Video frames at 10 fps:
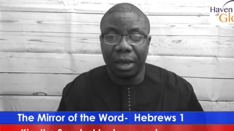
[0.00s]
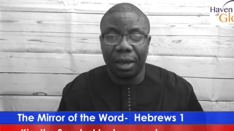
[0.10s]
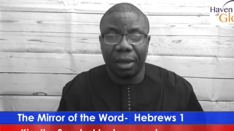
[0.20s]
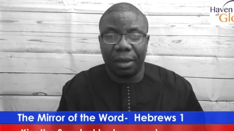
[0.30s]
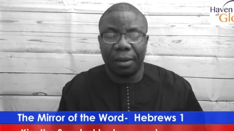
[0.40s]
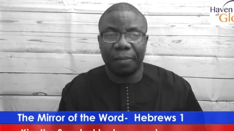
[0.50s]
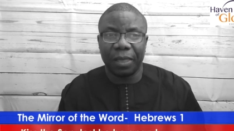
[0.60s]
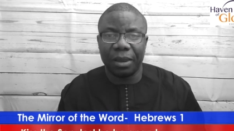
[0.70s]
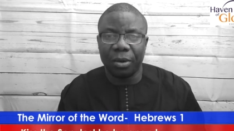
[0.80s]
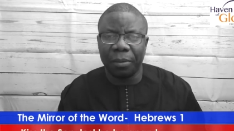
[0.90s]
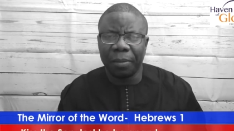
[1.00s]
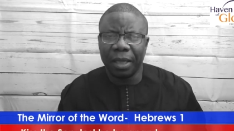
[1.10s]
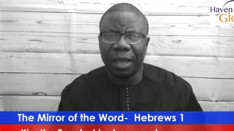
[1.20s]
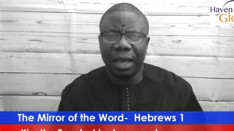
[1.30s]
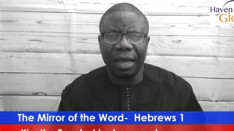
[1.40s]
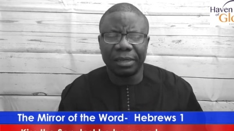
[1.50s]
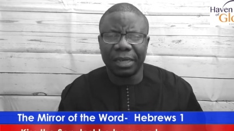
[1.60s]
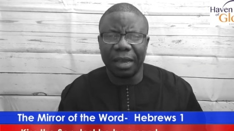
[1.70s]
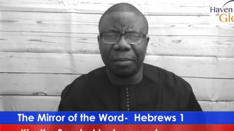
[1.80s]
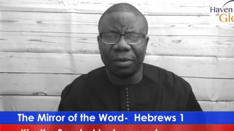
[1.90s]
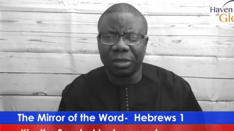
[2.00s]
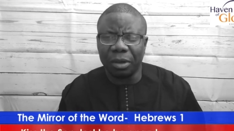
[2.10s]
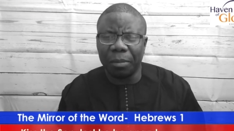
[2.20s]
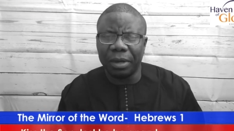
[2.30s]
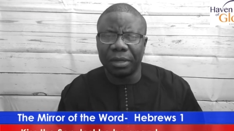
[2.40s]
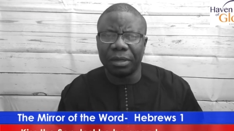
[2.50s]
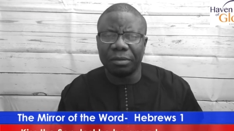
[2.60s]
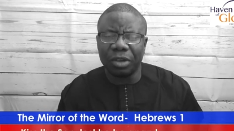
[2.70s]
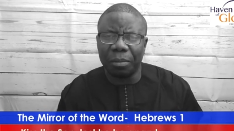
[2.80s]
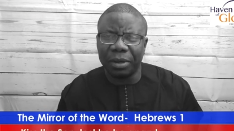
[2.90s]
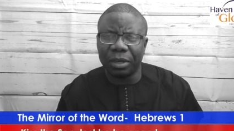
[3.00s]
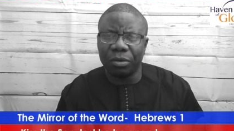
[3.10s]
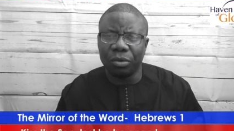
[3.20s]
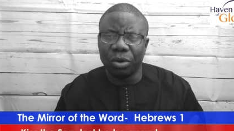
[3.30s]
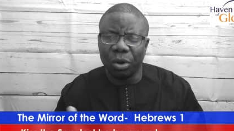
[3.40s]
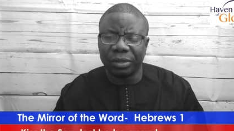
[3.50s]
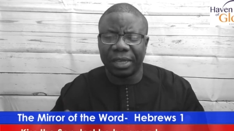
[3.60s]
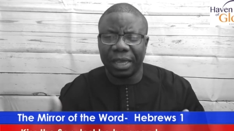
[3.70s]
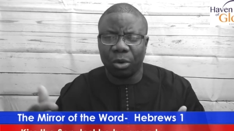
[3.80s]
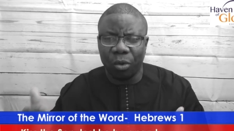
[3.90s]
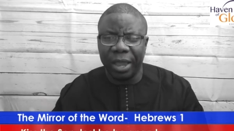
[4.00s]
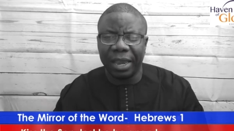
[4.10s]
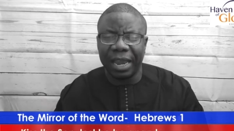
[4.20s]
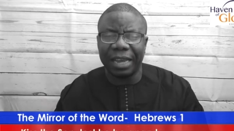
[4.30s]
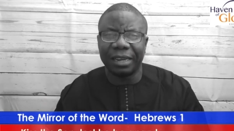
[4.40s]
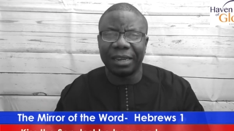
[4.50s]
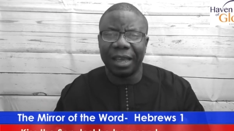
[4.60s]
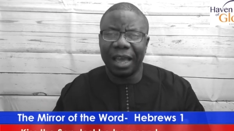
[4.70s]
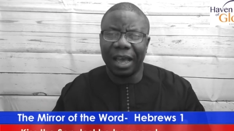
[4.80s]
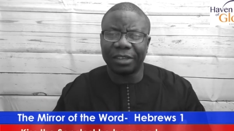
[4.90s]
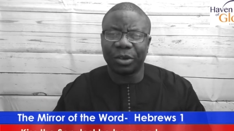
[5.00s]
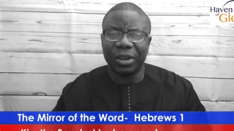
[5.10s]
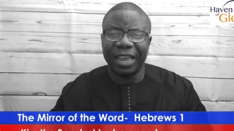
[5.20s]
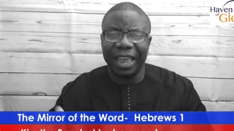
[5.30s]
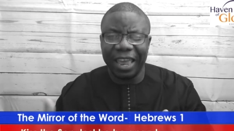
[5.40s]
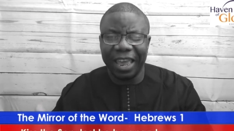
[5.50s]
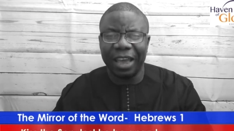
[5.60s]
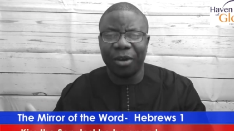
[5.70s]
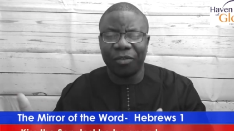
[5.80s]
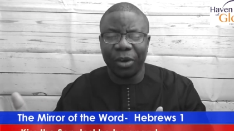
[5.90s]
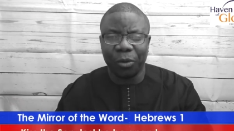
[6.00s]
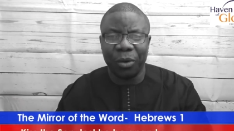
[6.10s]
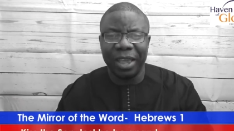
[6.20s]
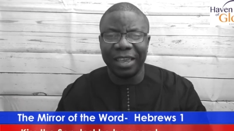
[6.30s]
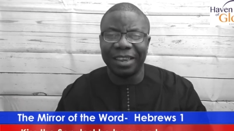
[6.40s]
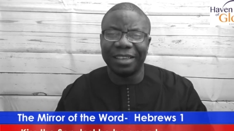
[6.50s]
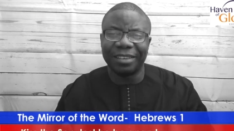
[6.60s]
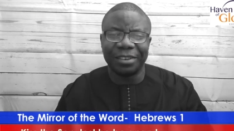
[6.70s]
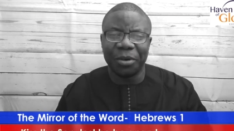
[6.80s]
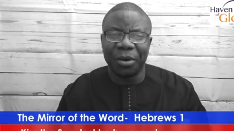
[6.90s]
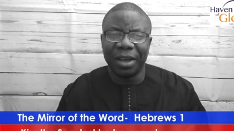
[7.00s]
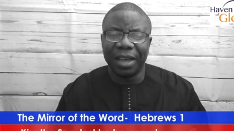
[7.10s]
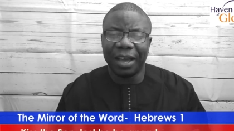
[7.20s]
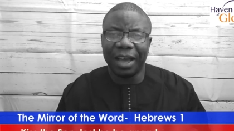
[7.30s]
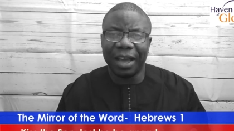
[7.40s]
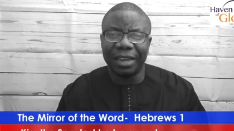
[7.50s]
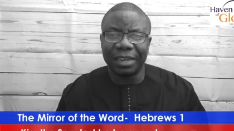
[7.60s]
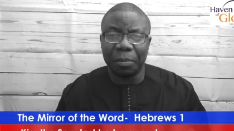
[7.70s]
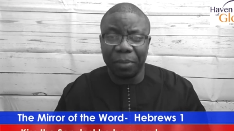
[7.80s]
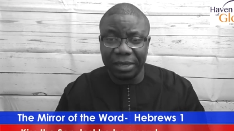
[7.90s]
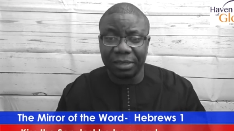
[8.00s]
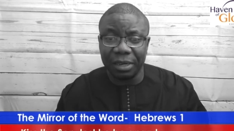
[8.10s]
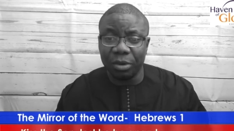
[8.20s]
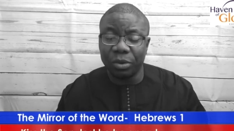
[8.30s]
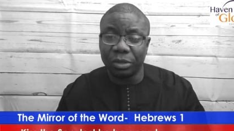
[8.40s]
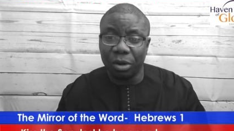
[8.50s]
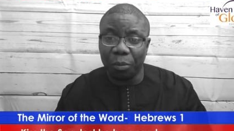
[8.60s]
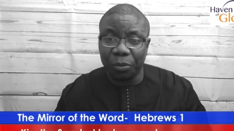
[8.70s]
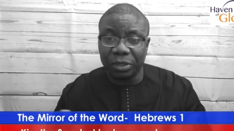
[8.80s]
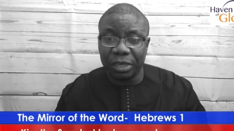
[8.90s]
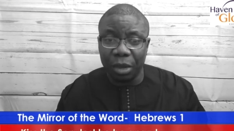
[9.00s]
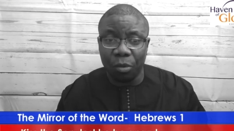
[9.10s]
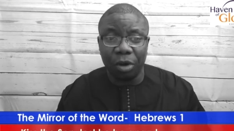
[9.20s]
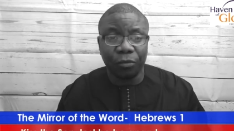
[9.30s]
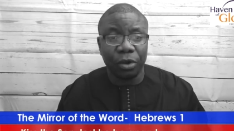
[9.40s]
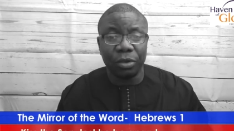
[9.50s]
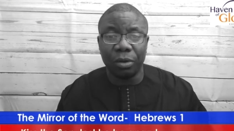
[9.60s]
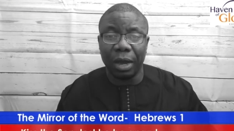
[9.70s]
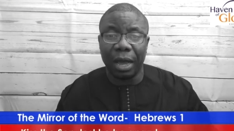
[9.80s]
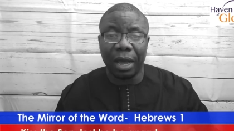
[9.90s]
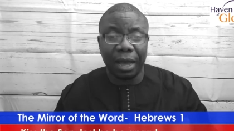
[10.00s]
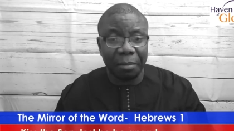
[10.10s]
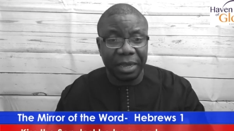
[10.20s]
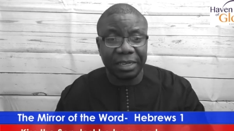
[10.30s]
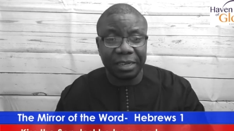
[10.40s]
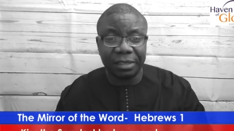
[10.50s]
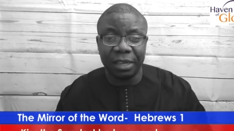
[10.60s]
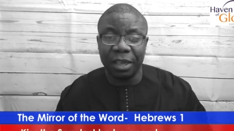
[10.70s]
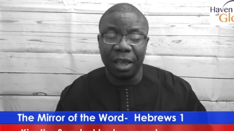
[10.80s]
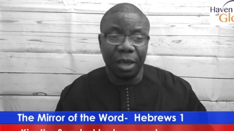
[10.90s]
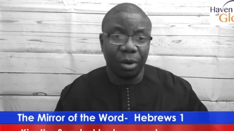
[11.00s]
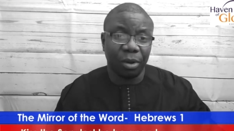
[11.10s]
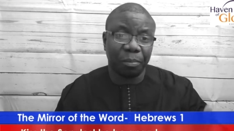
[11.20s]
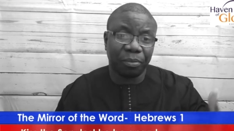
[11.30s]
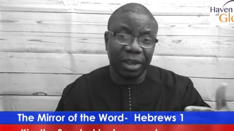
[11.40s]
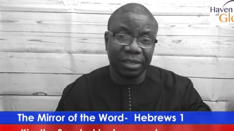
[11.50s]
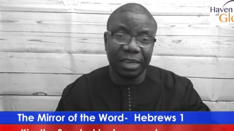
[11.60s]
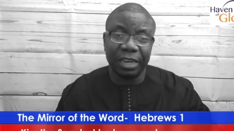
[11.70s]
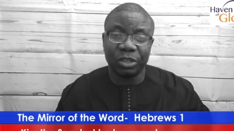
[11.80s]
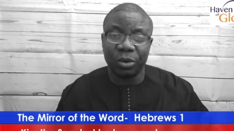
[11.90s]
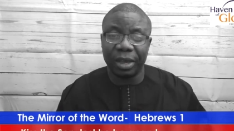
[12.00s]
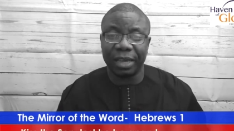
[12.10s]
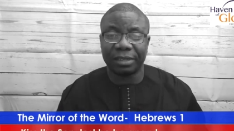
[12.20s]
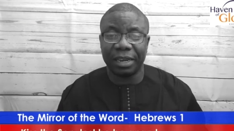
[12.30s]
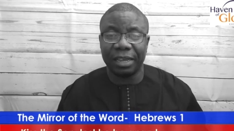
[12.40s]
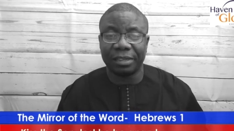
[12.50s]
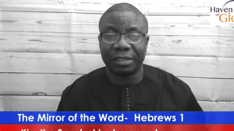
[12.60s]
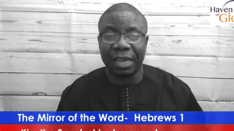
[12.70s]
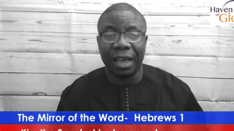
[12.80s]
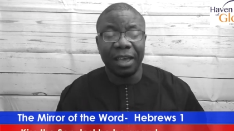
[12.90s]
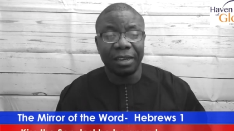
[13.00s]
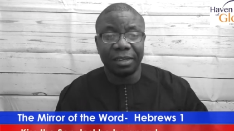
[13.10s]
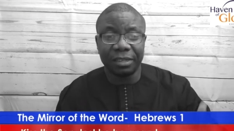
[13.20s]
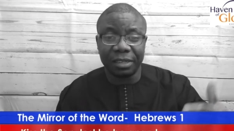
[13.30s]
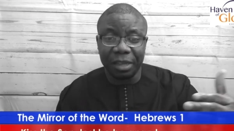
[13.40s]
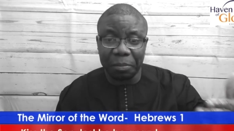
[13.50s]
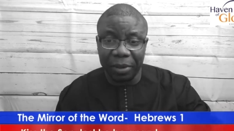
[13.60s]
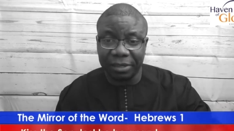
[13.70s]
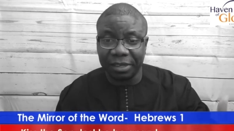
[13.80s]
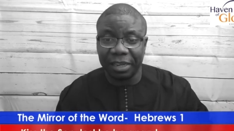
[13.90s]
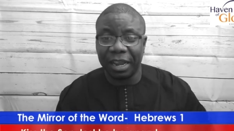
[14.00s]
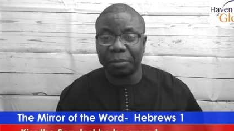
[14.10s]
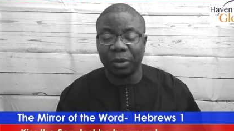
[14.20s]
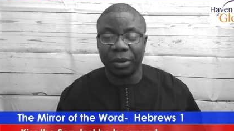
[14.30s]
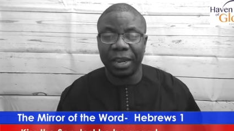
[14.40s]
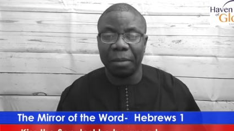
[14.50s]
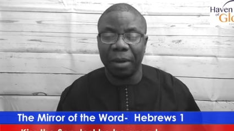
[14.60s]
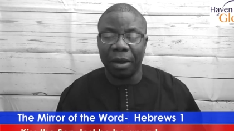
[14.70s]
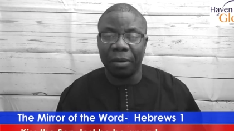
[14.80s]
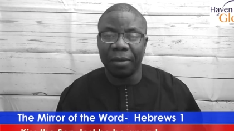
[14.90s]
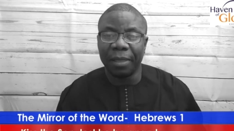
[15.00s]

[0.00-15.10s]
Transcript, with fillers: uh, you know, and uh, but somebody somebody who knows the Queen and has got the ear of the Queen, you know, uh, the person who is going to put in a word for you, uh, Her Majesty or President, Your Excellency, sir, this is the person that I'm talking about.